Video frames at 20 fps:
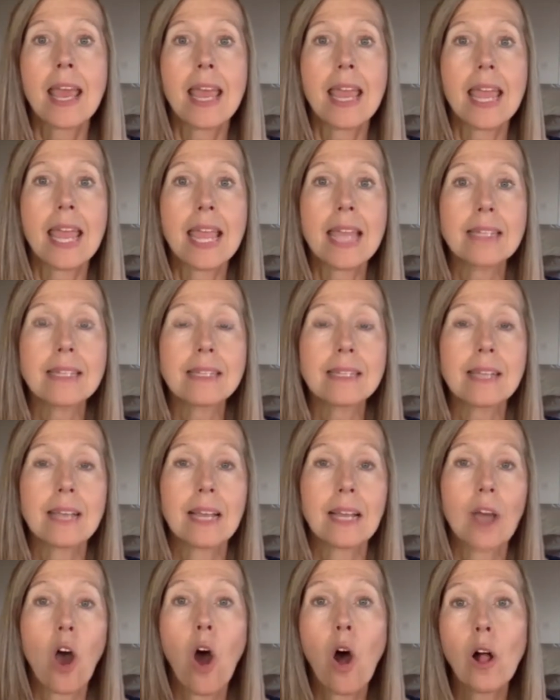it's
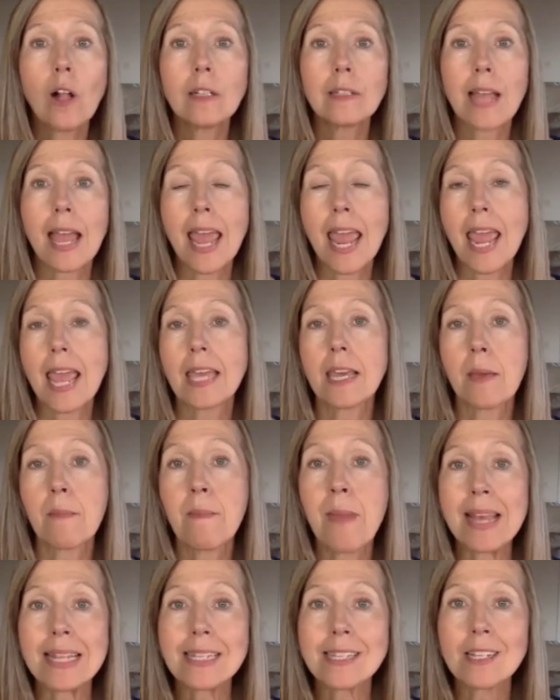called a
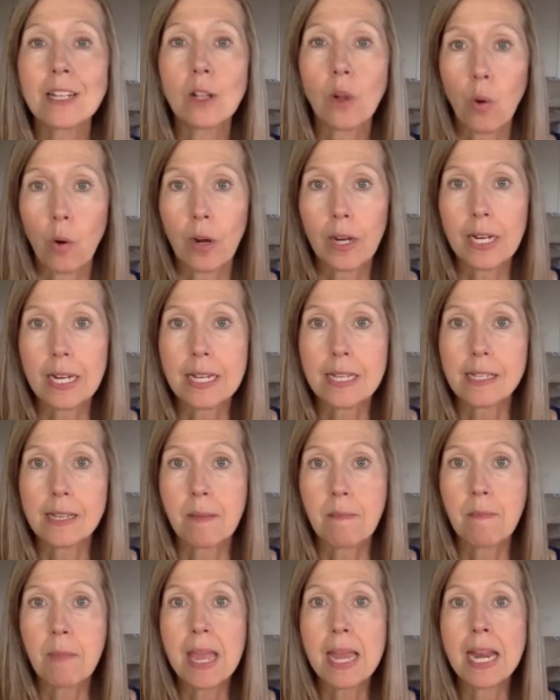commensal
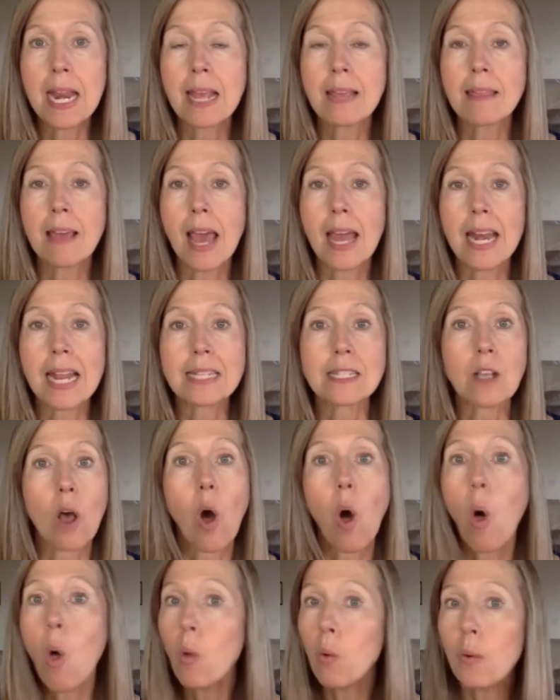organism, meaning that it's
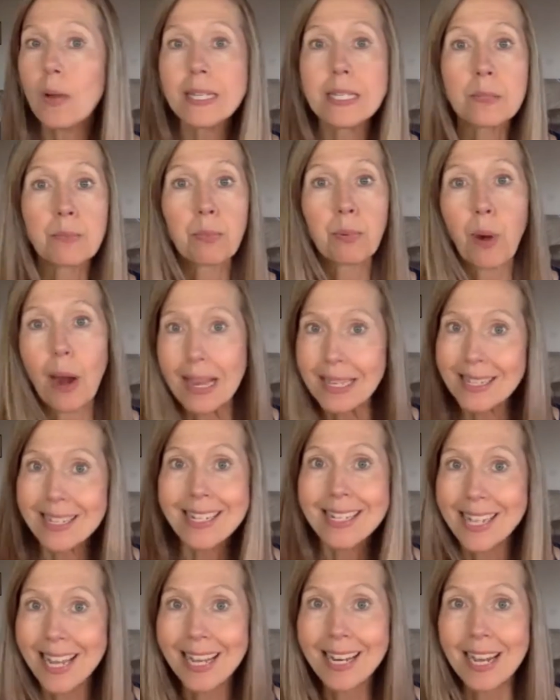always
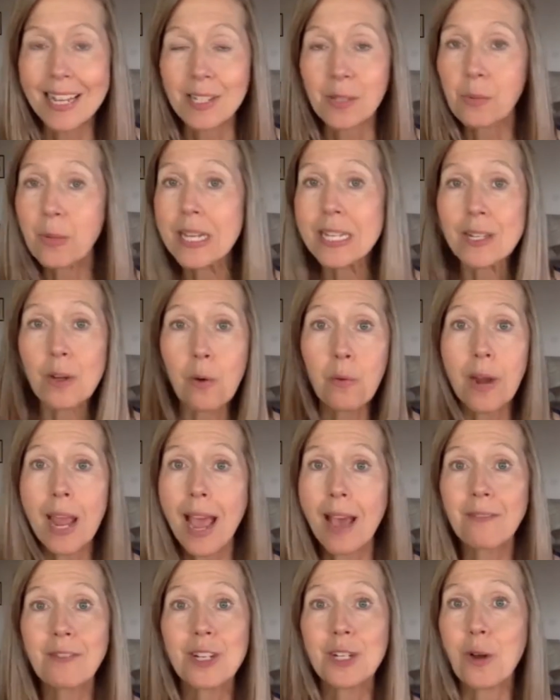present in us. We don't
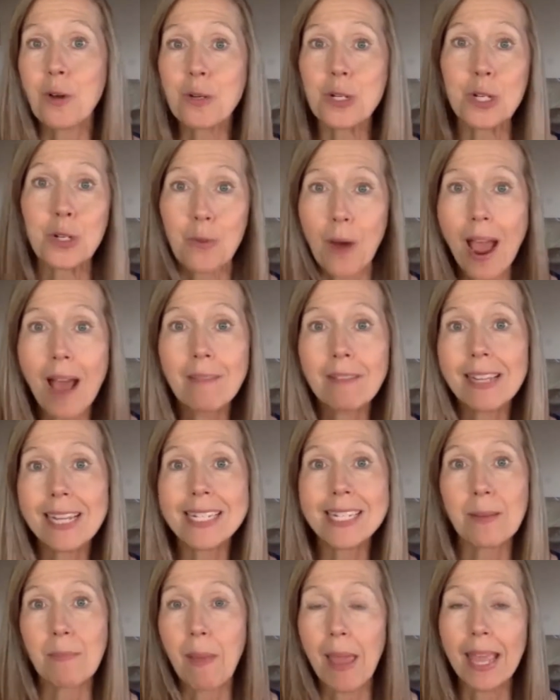have to go traveling
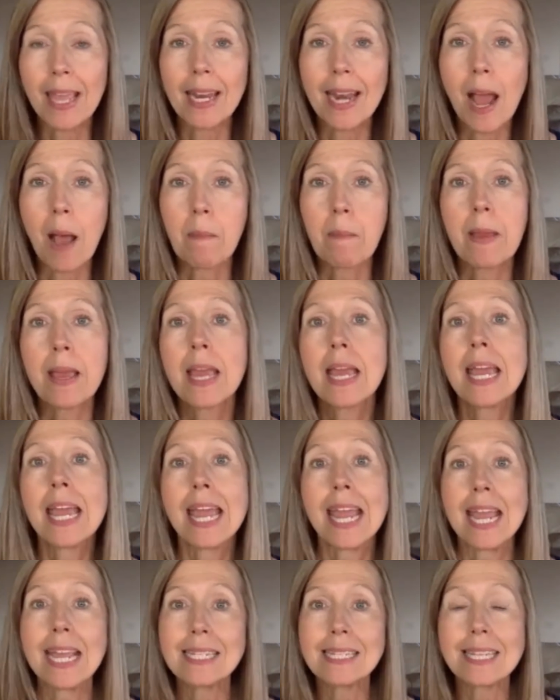to pick it up.
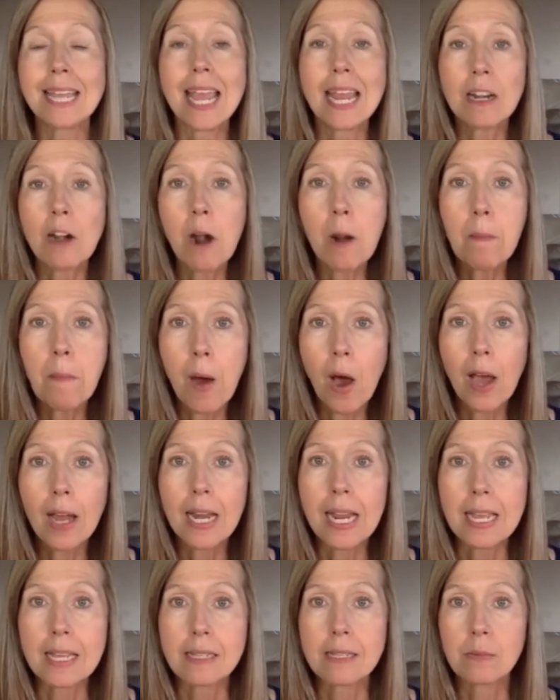It's in our
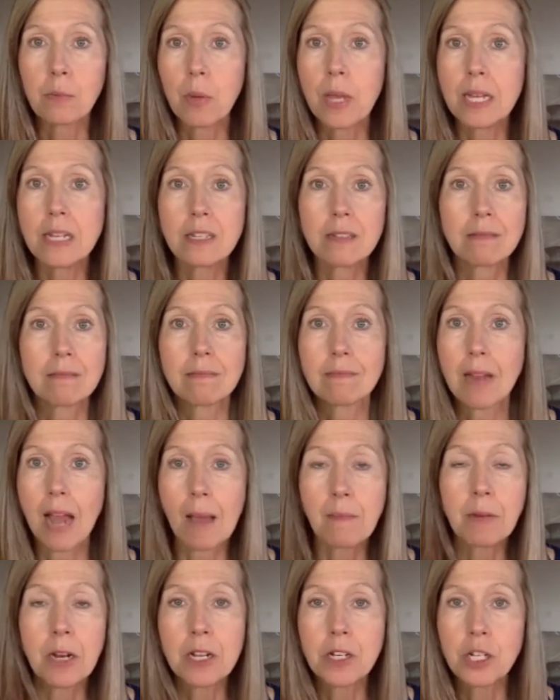bodies.
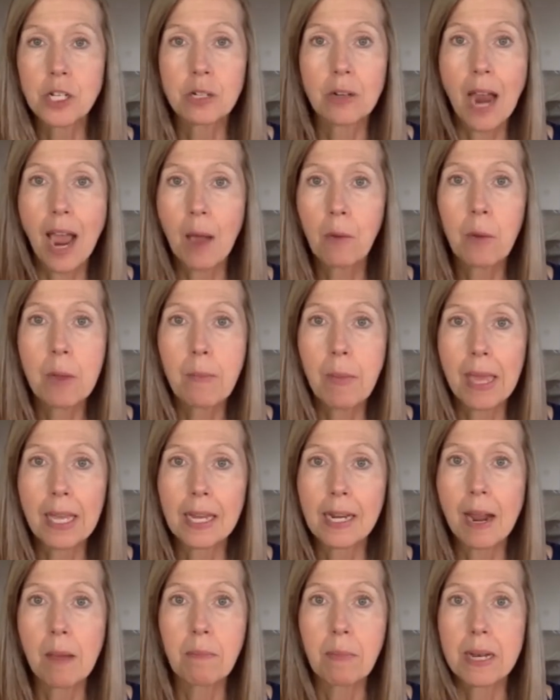I'm not sure how we pick it
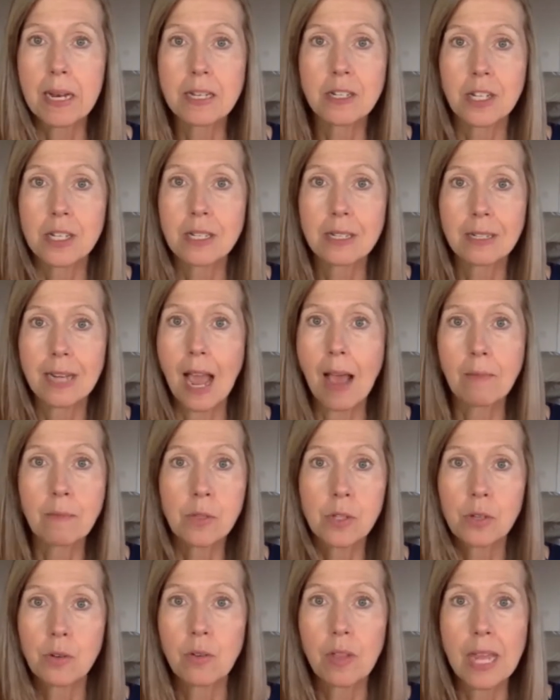up, but it just
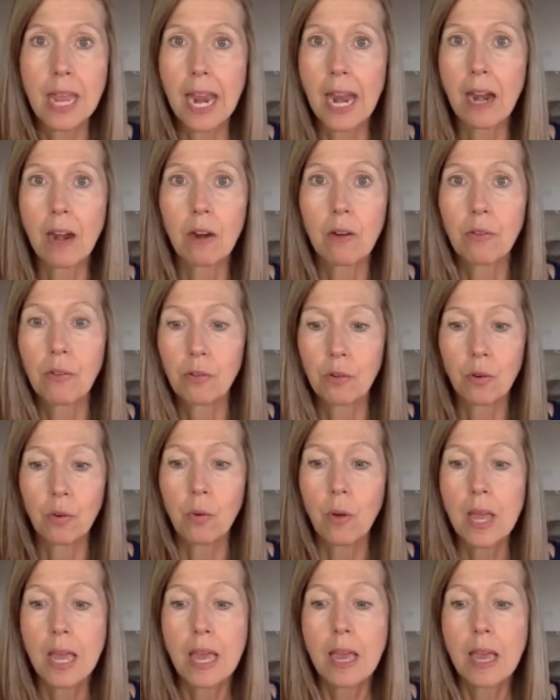comes through the air, through